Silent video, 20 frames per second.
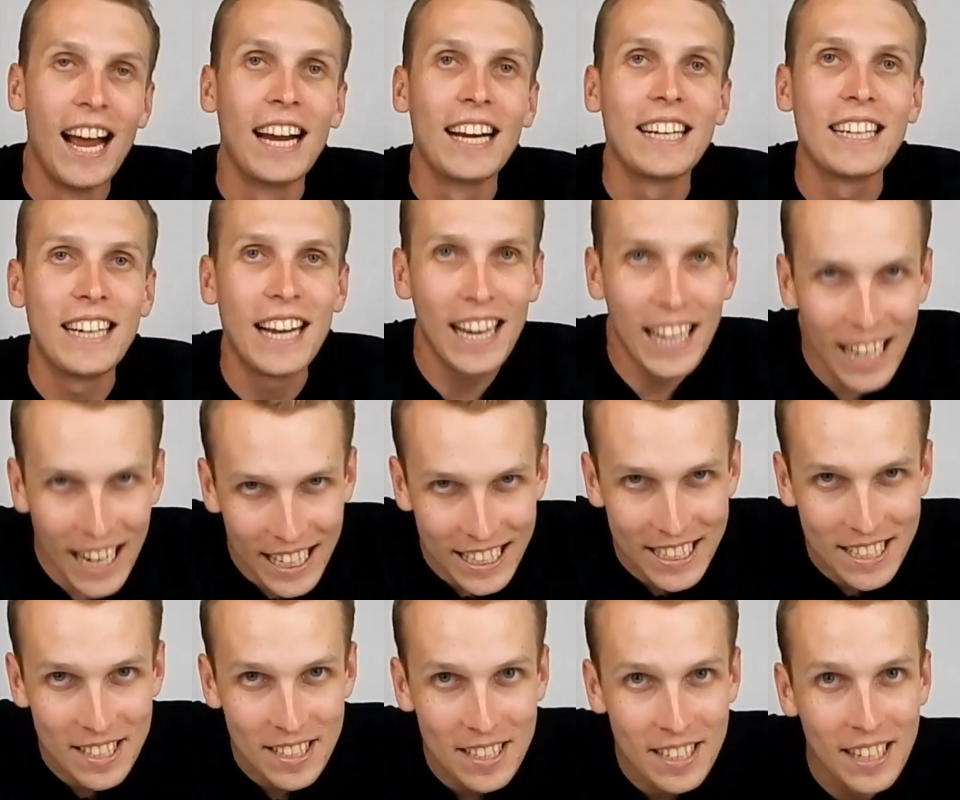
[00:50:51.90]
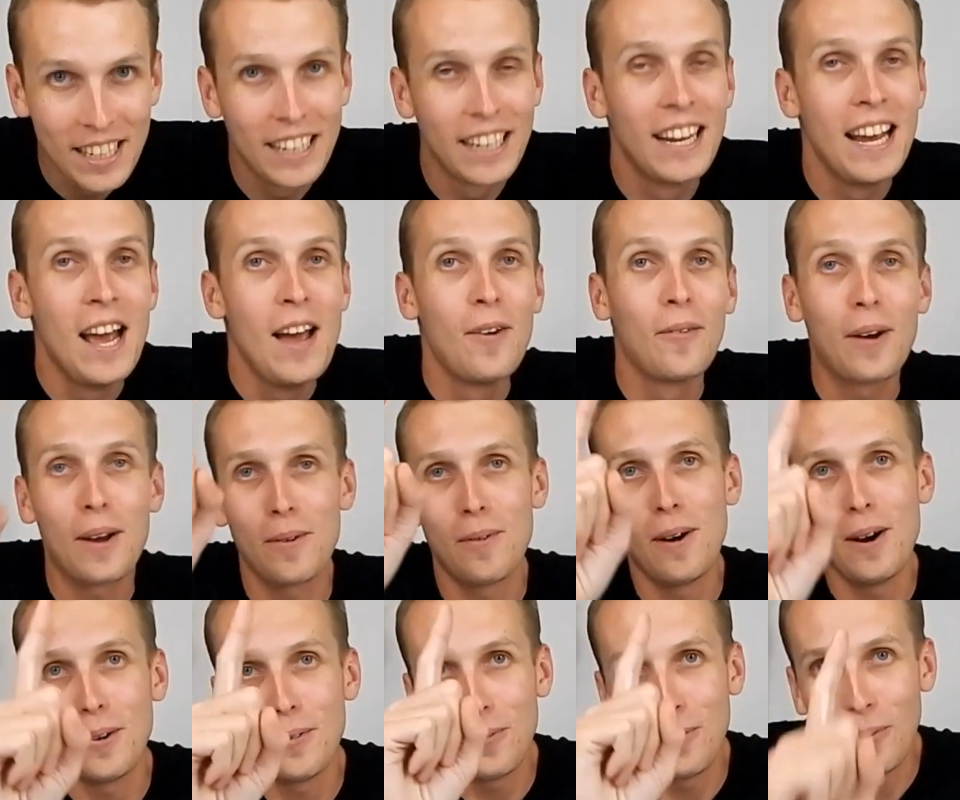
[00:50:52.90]
Yes! We
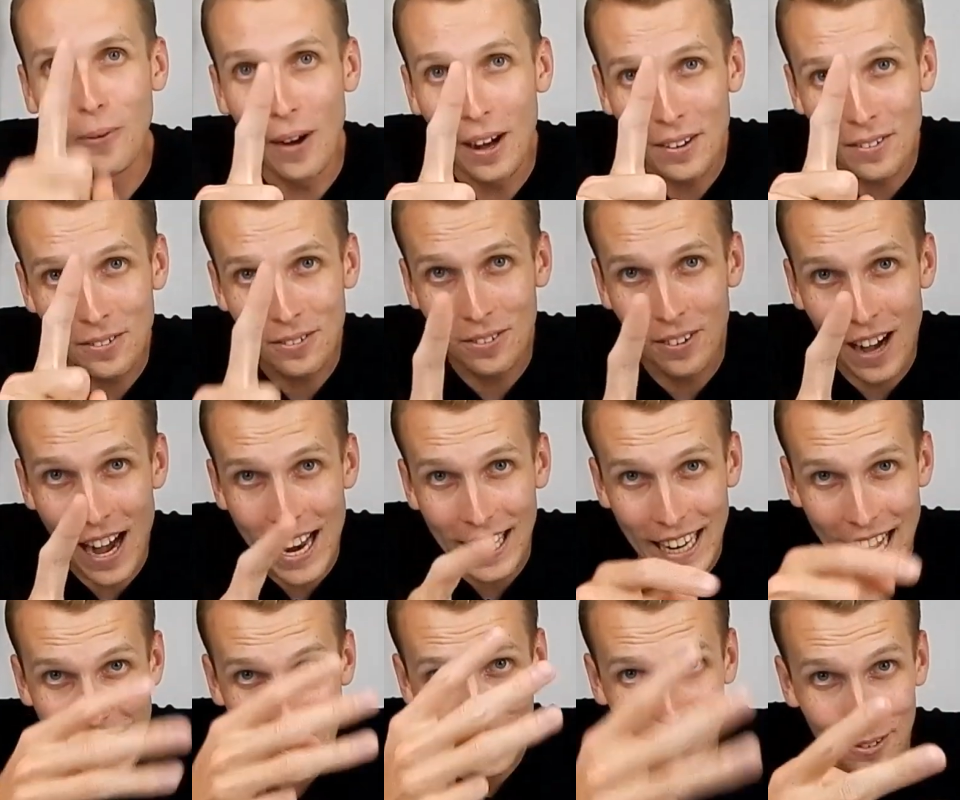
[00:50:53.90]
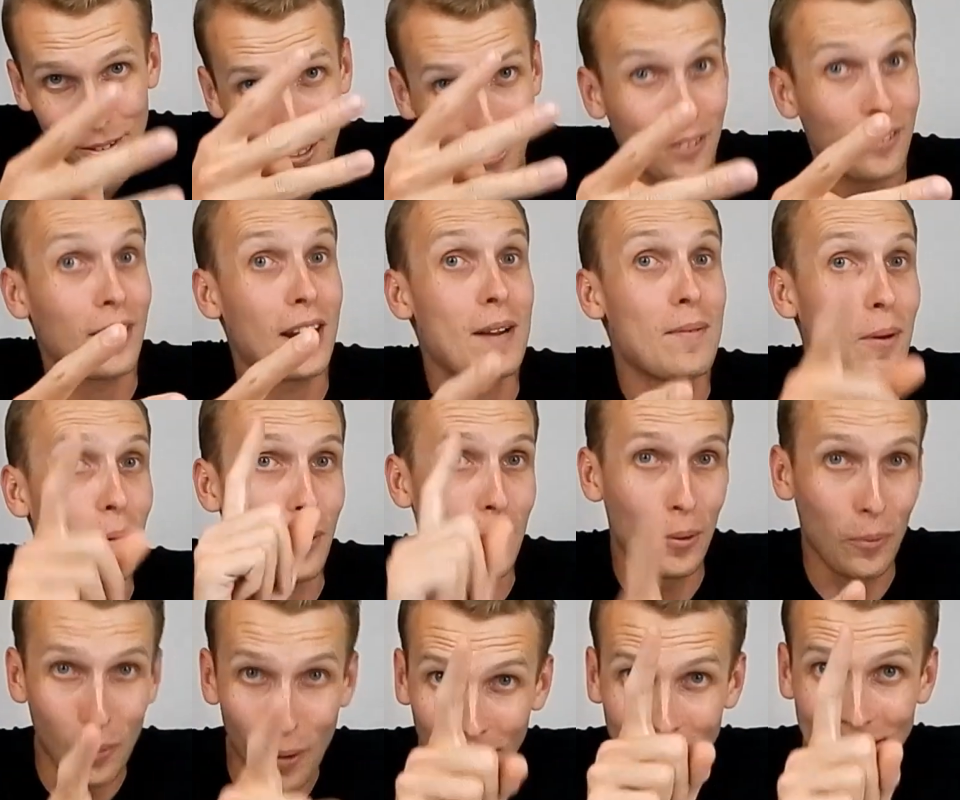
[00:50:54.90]
won one fight out of three, but
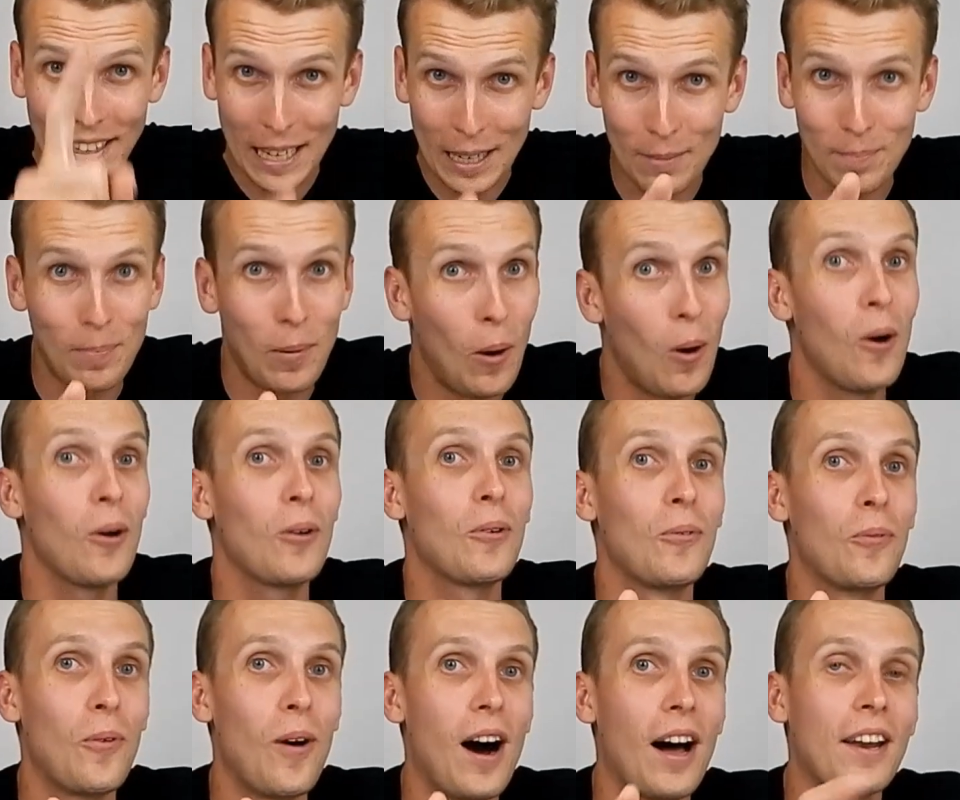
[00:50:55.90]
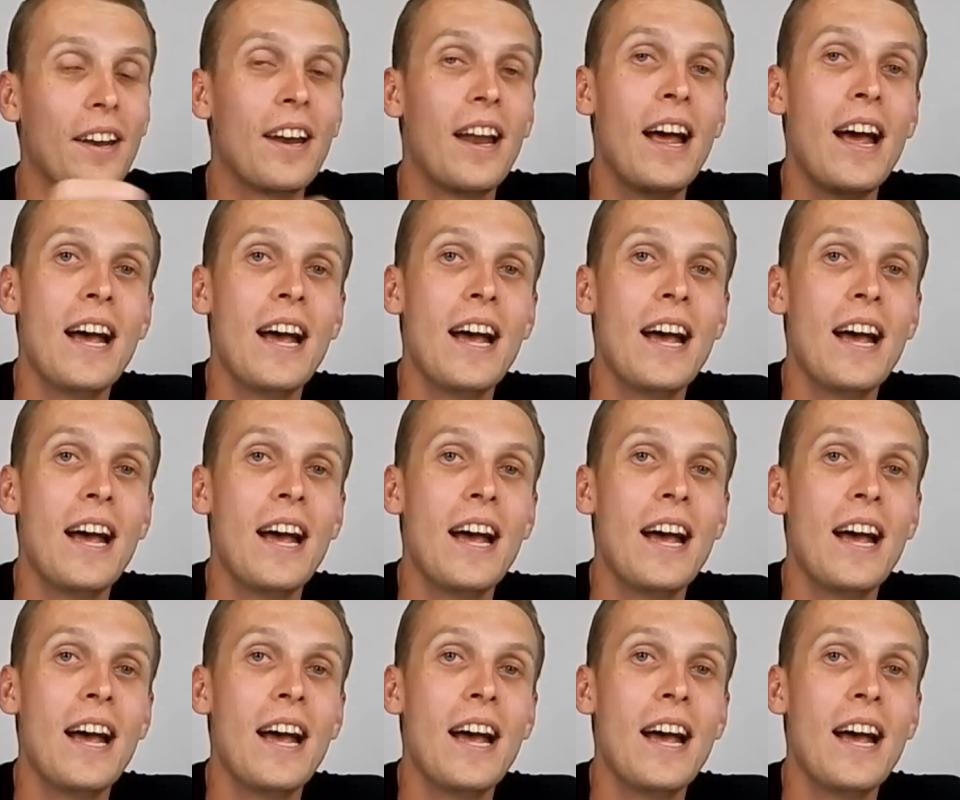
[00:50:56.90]
we won the important one.